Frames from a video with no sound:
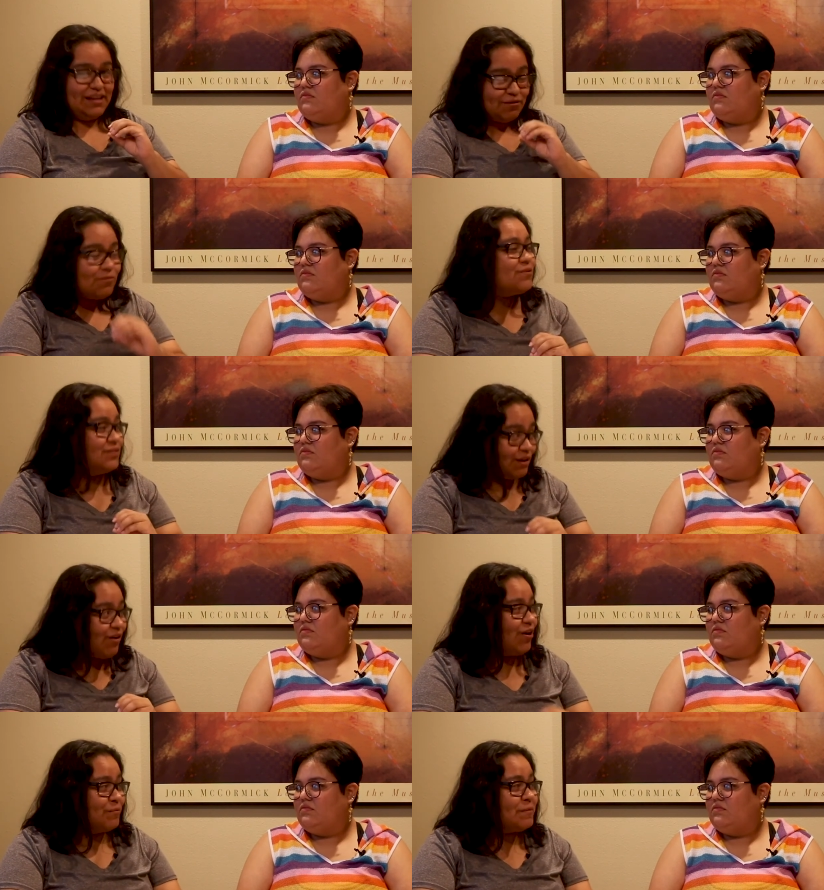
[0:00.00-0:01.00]
Speaker 1: there there
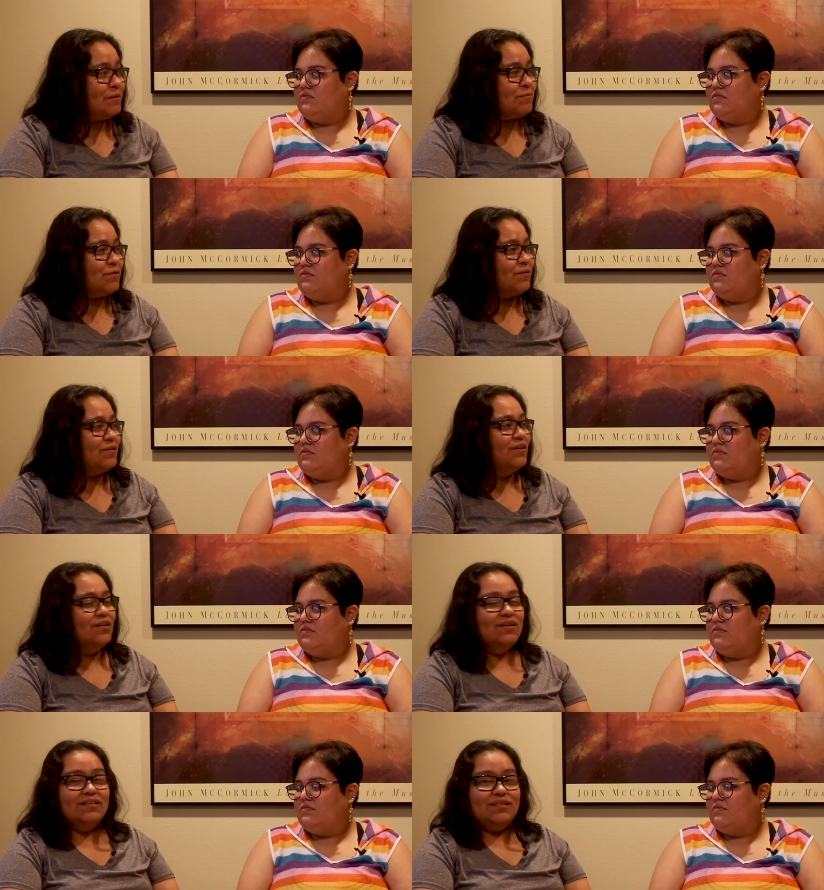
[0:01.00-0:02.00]
are people
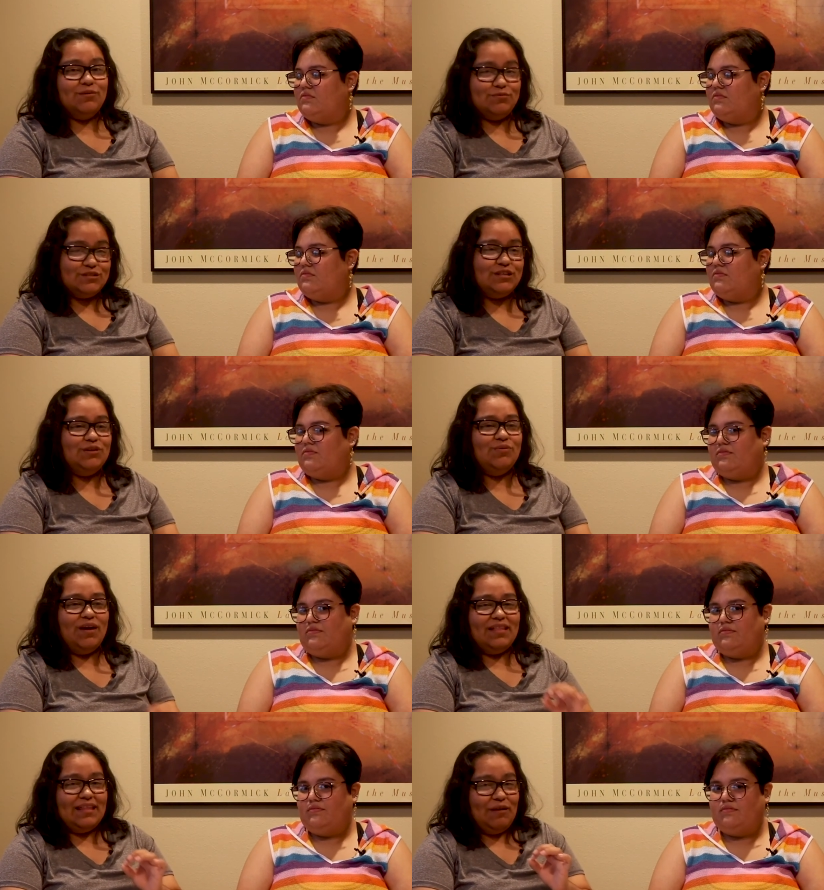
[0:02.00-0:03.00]
that will see you
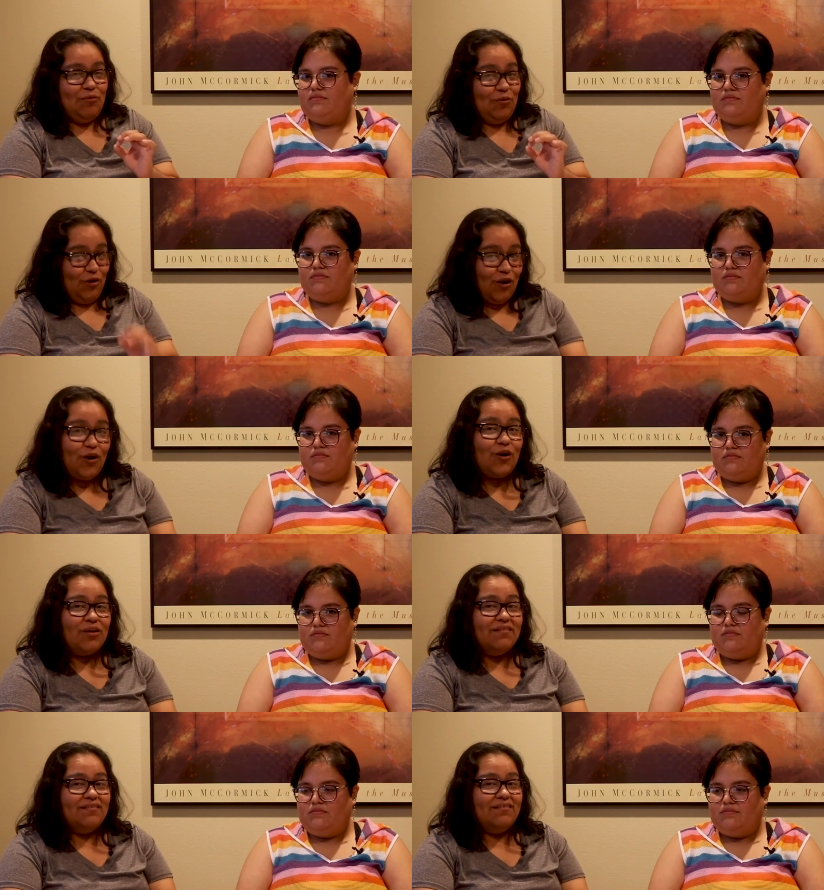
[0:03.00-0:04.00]
and they will
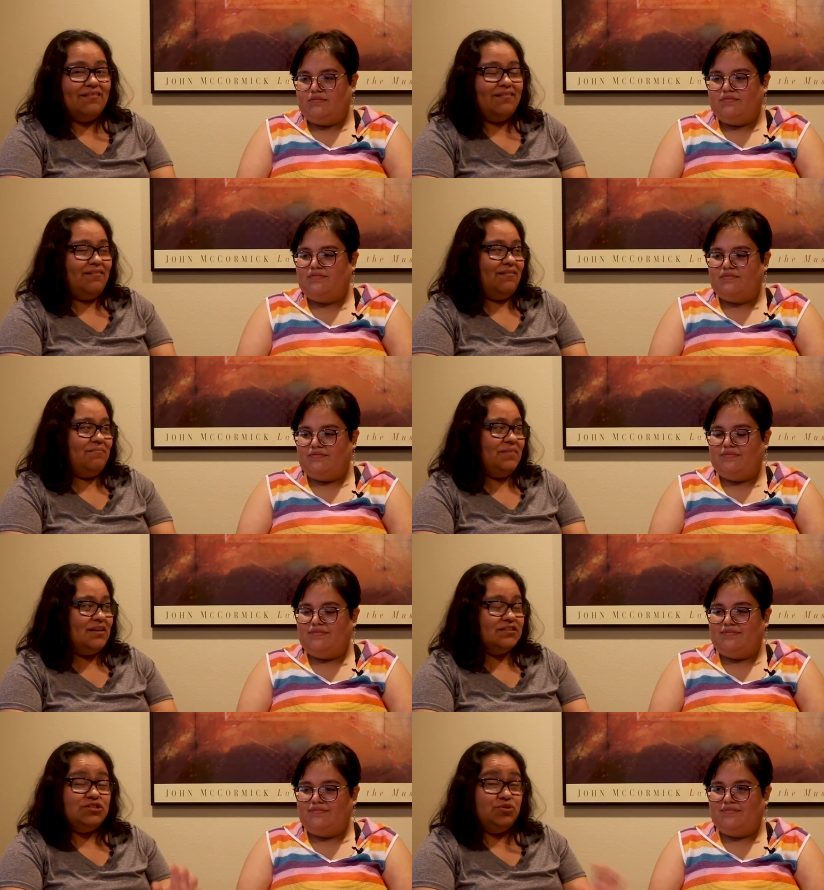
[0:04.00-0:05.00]
hurt
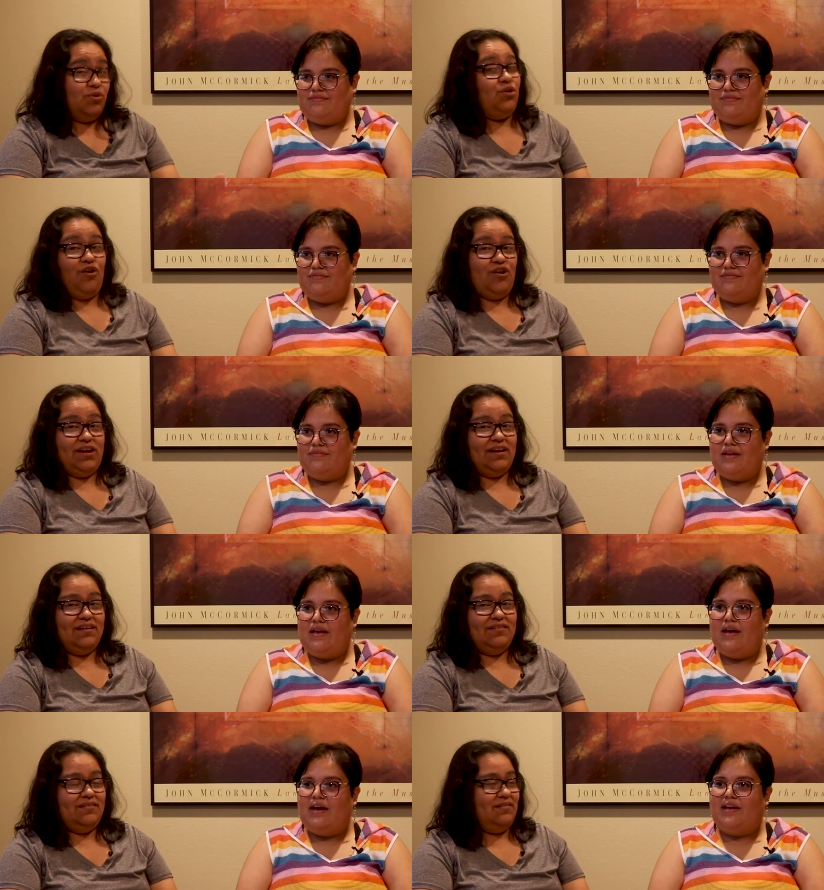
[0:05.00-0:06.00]
because you are hurting.
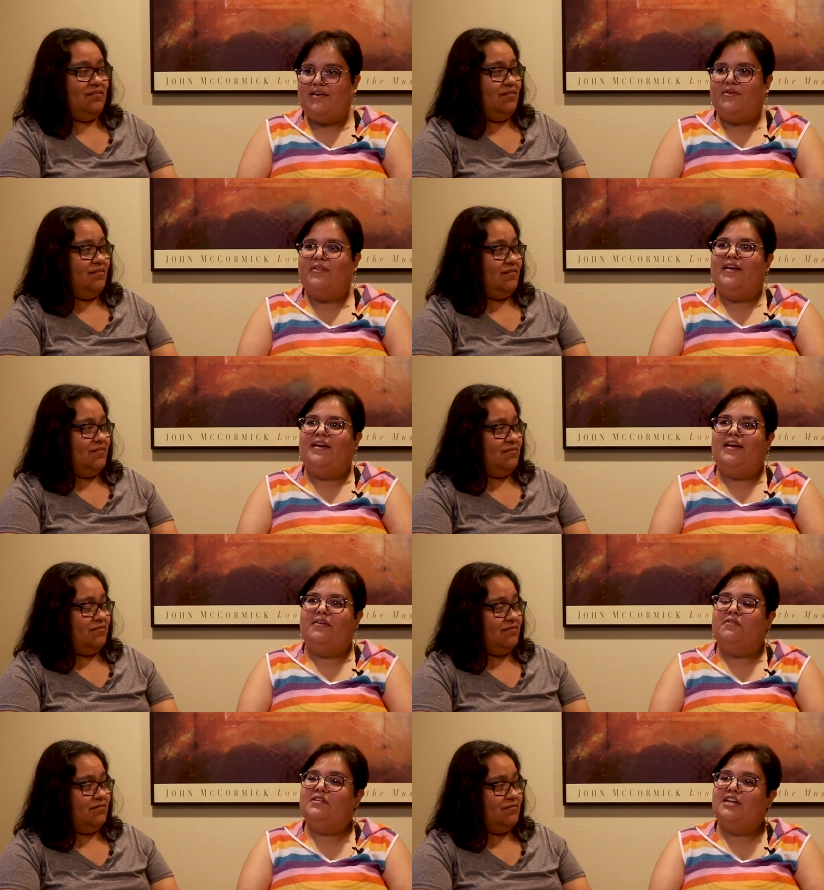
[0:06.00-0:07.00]
Speaker 2: I know that
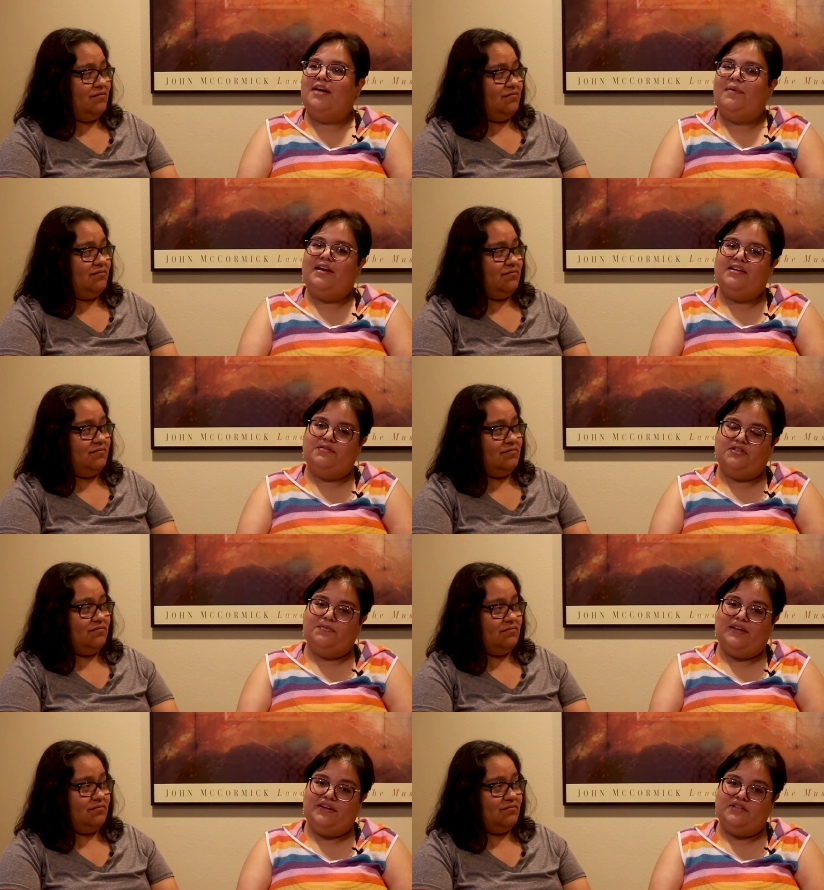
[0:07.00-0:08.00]
every time I
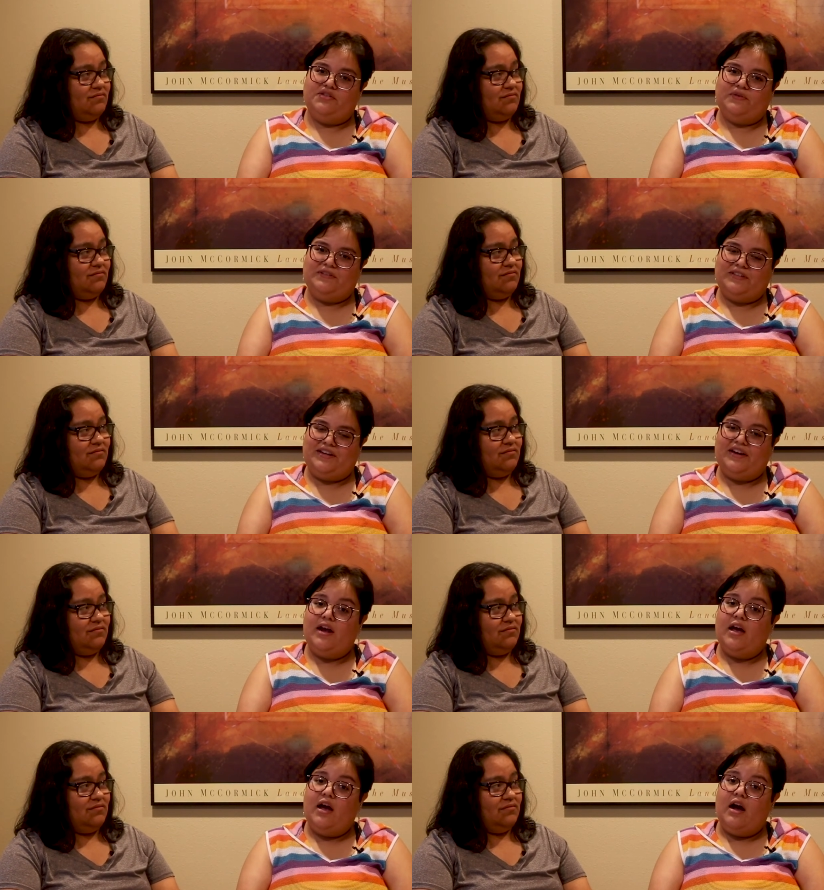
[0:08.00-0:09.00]
contemplated suicide,
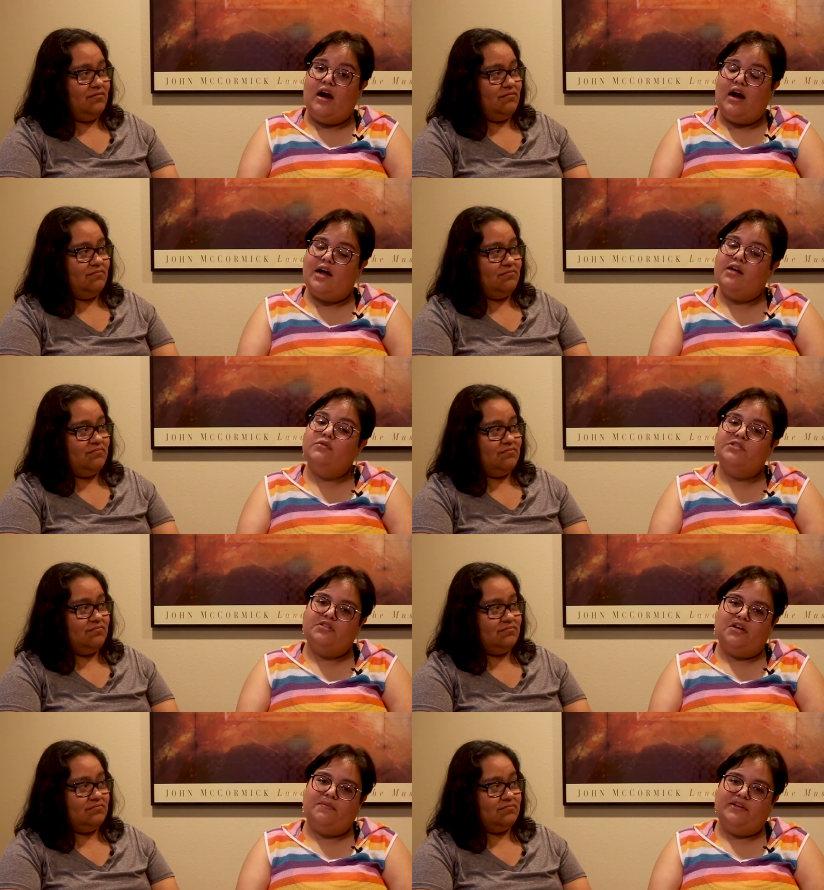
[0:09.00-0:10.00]
I always
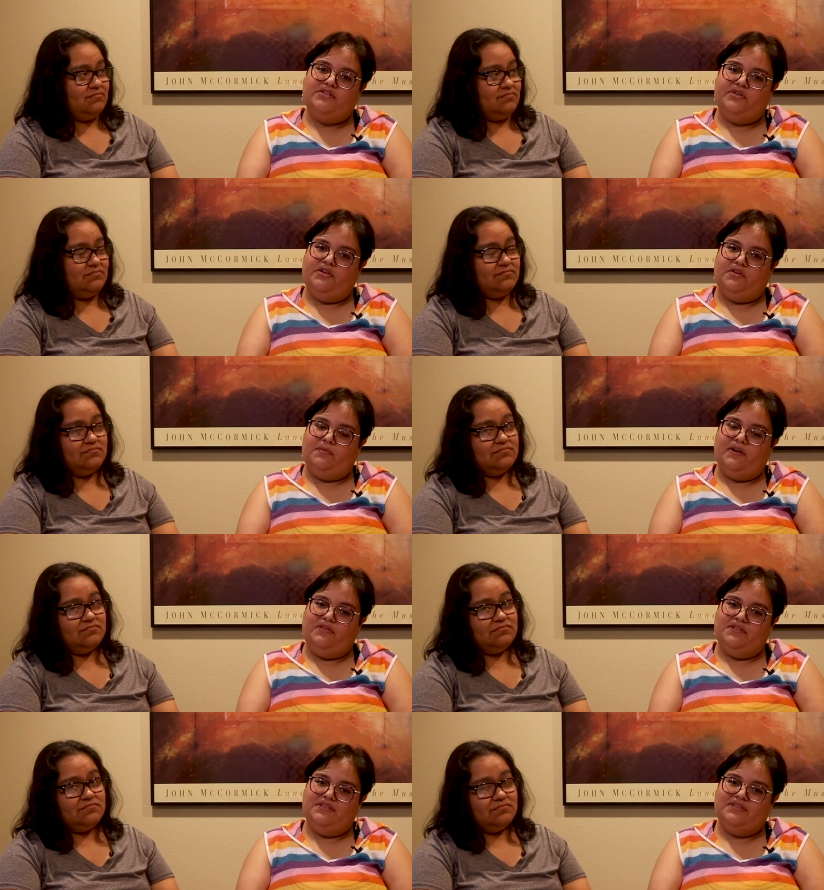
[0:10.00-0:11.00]
thought of my two younger
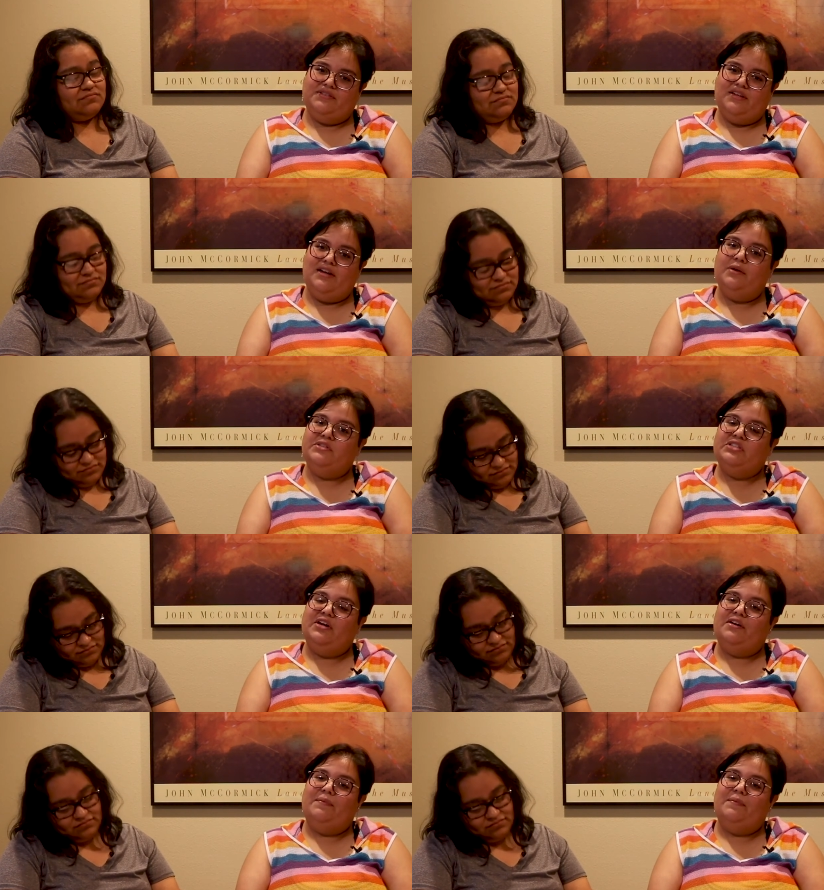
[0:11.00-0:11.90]
brothers. I always thought